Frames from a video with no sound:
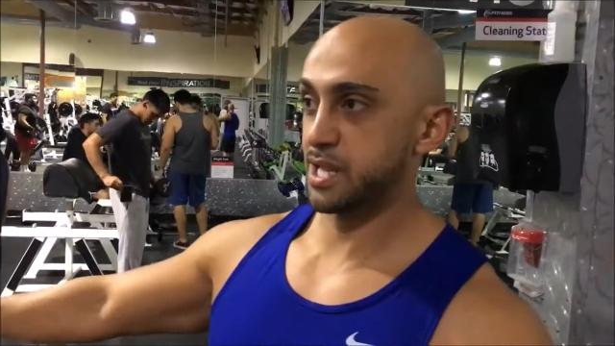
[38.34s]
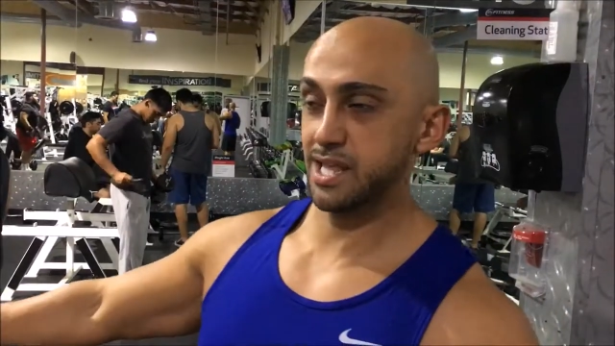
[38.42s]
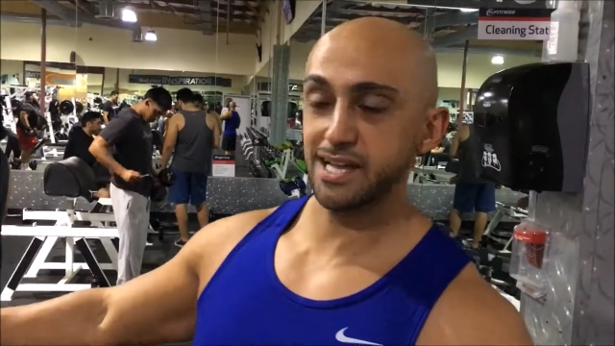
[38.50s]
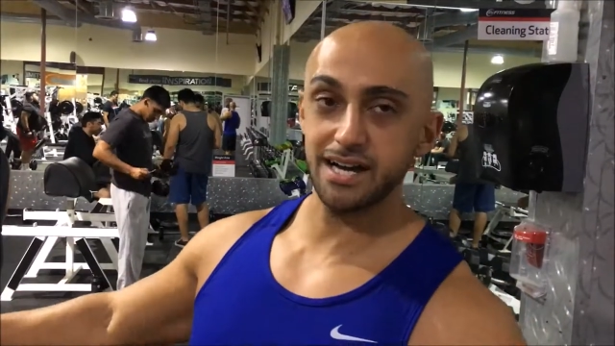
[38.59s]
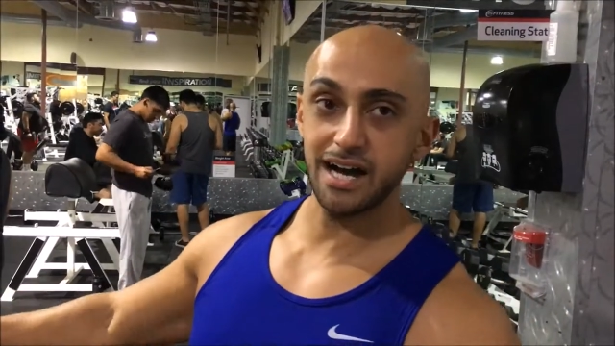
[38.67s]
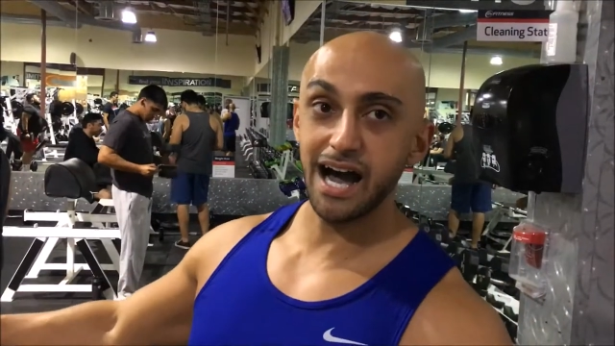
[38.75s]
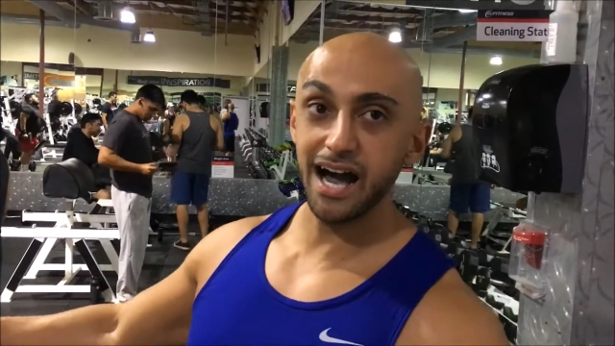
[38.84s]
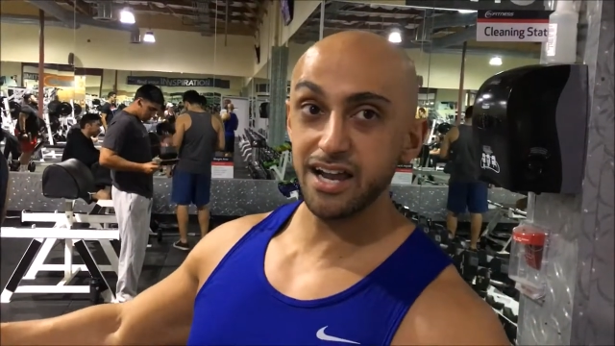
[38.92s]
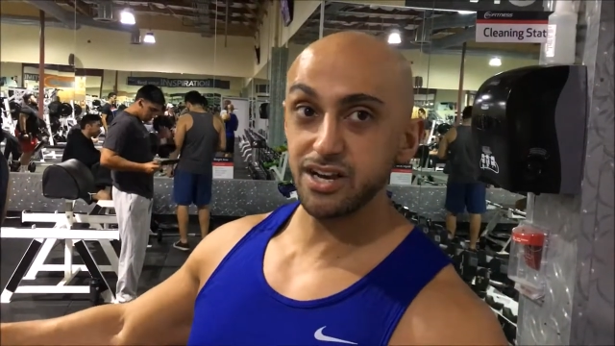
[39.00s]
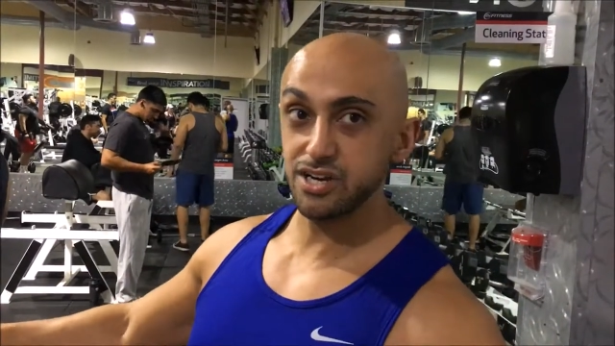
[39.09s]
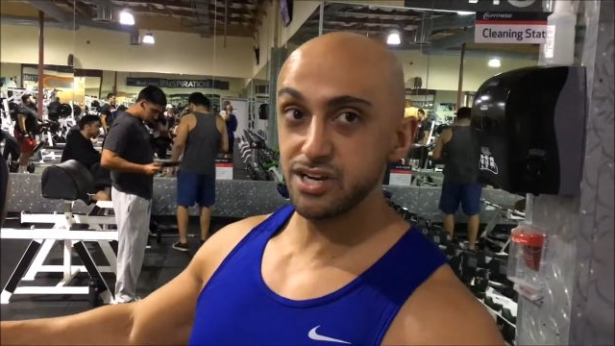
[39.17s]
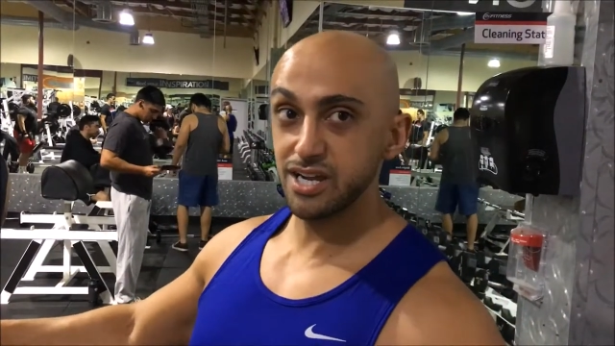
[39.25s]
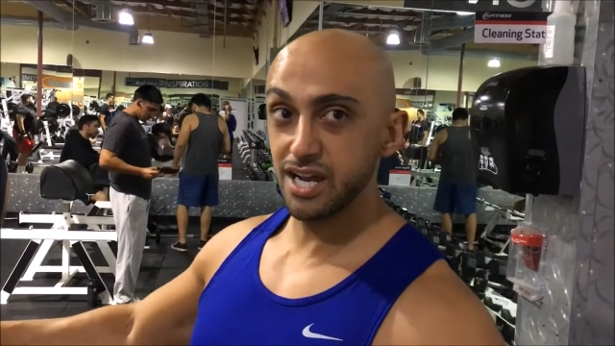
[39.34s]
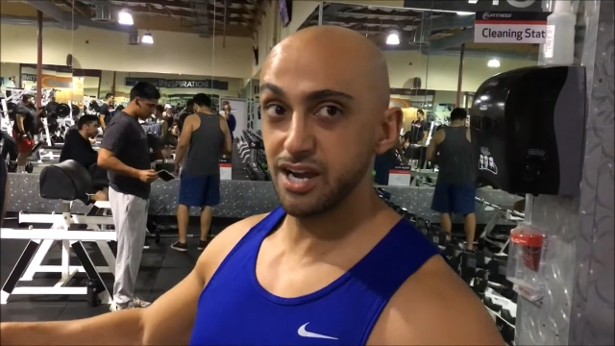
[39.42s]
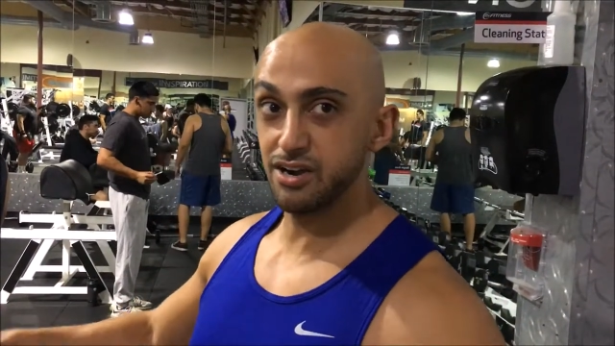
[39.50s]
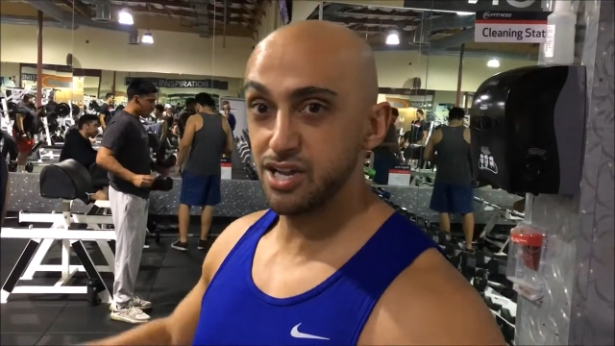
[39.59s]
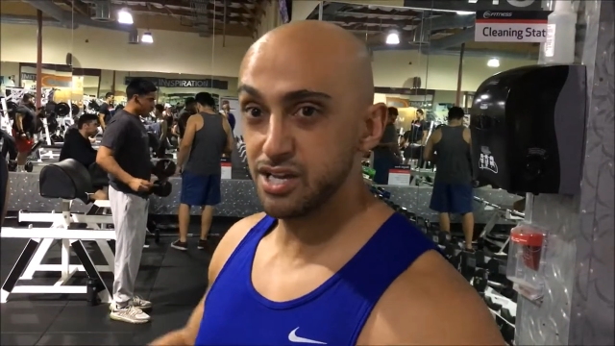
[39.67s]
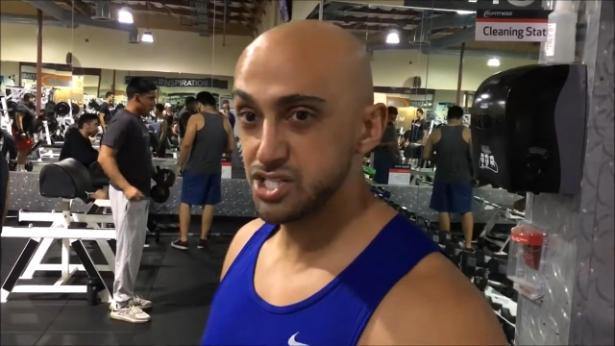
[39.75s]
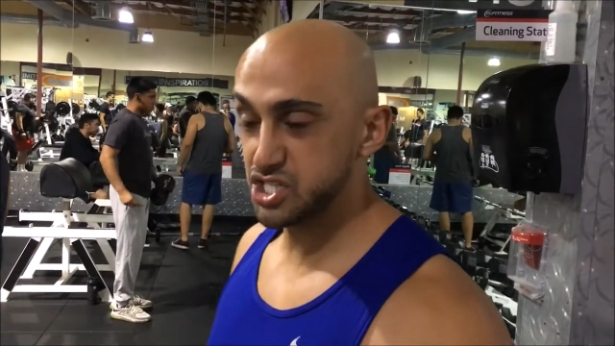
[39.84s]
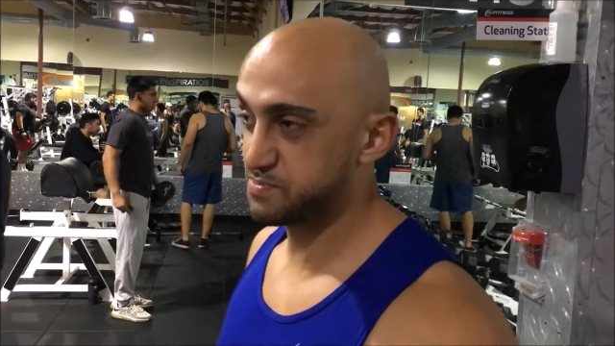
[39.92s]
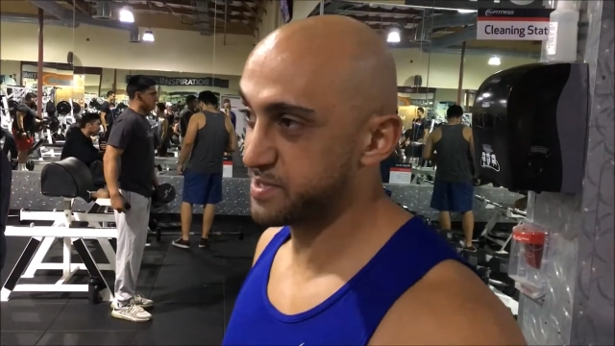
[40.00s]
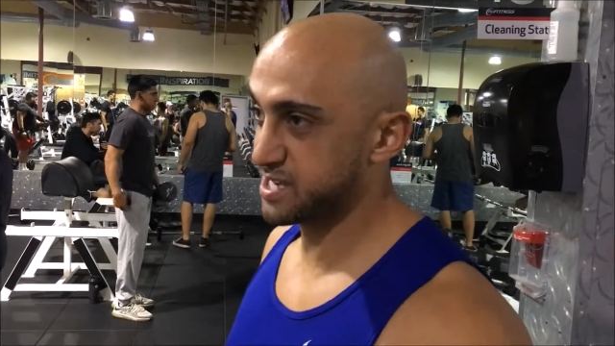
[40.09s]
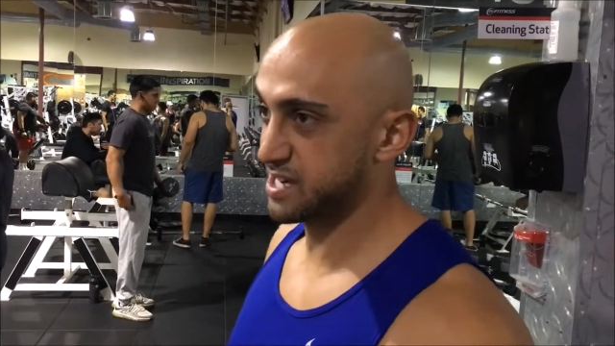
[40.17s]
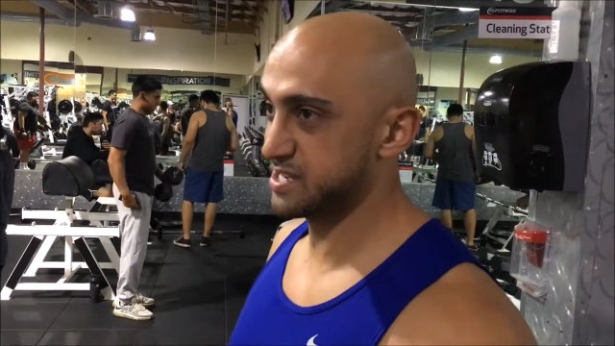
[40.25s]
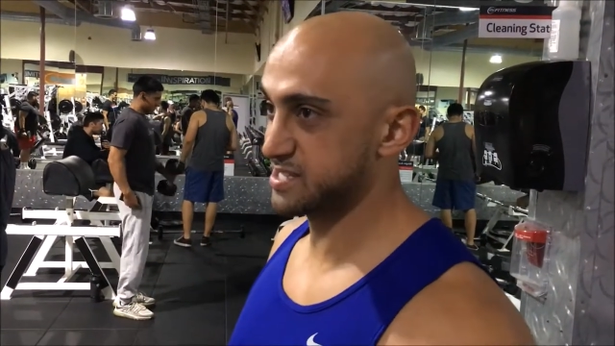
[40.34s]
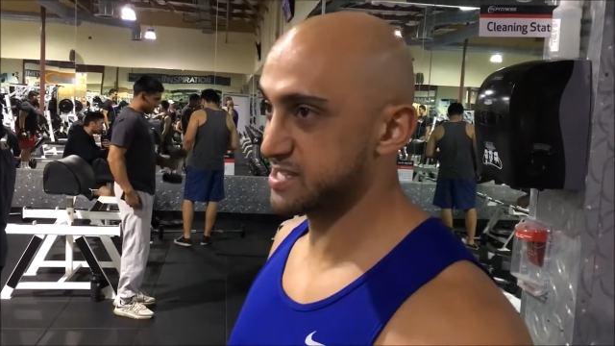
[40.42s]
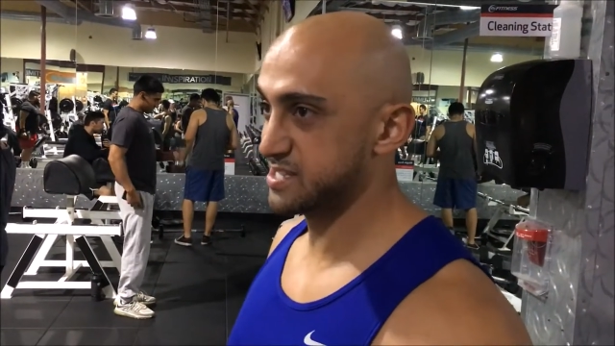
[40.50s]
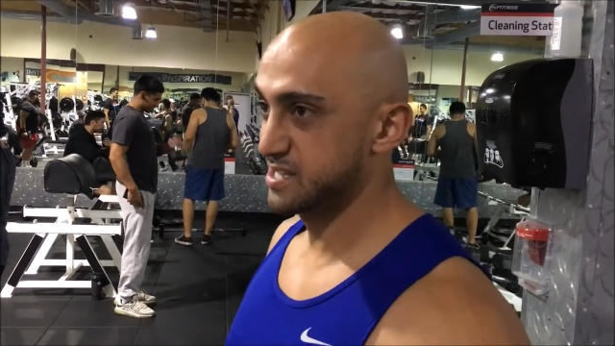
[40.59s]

but I like a higher area just because